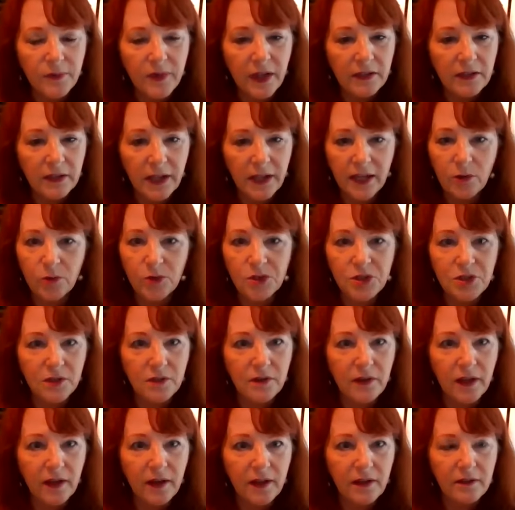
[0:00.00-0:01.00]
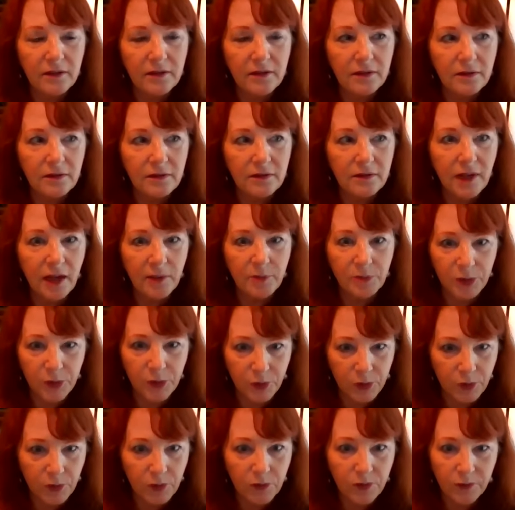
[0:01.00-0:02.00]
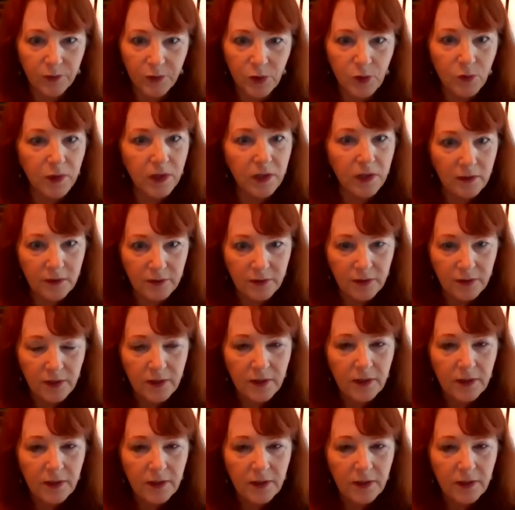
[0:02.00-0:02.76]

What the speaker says: that language and that proof, if you will.